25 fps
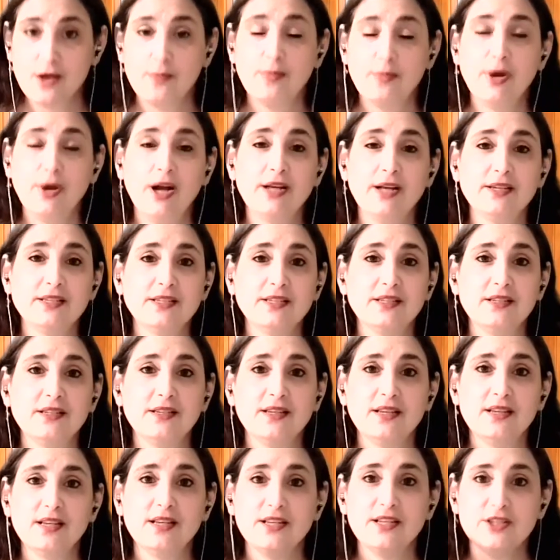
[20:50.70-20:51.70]
But
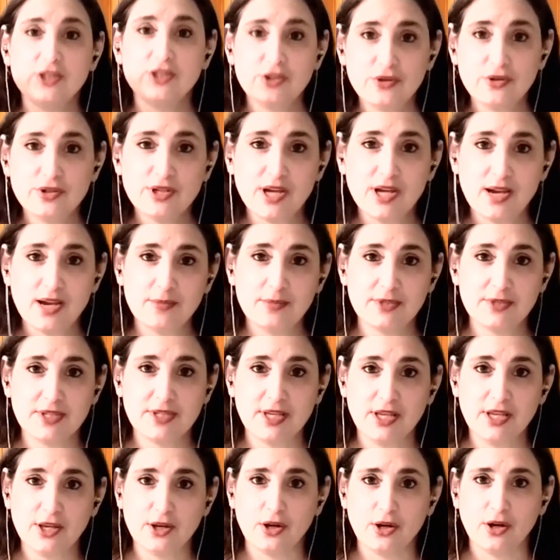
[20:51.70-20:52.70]
2 times a
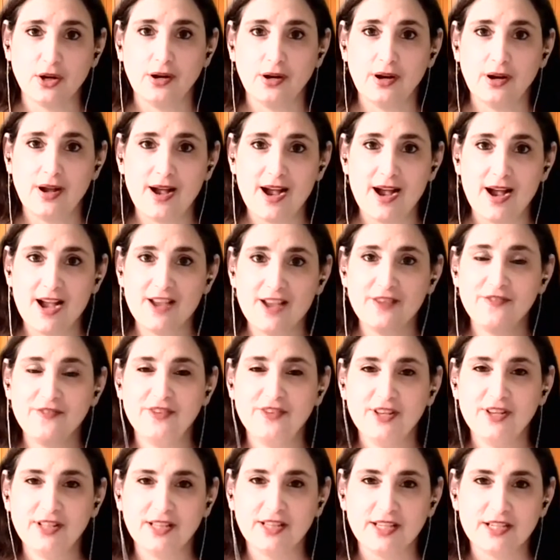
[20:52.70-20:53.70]
year, I
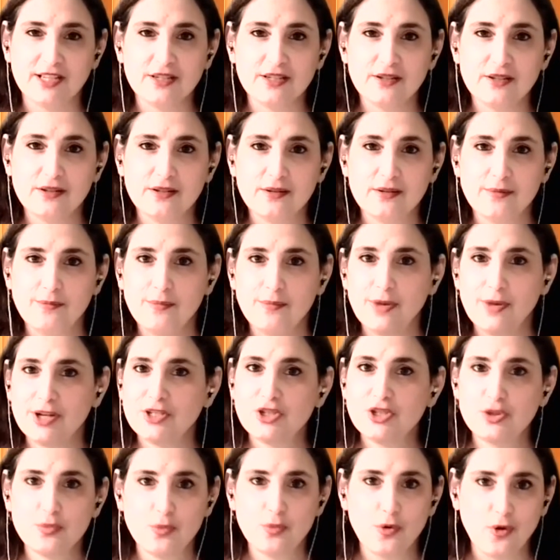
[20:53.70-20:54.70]
feel it
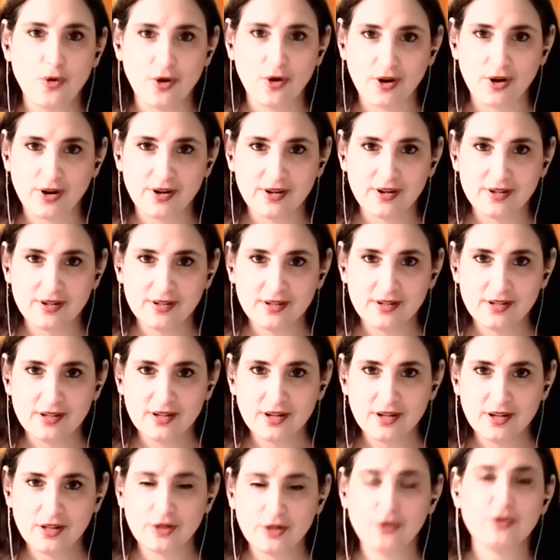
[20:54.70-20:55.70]
much more
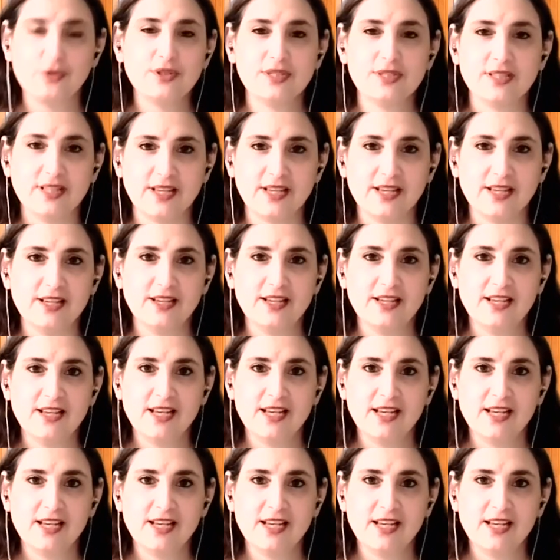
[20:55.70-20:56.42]
closely.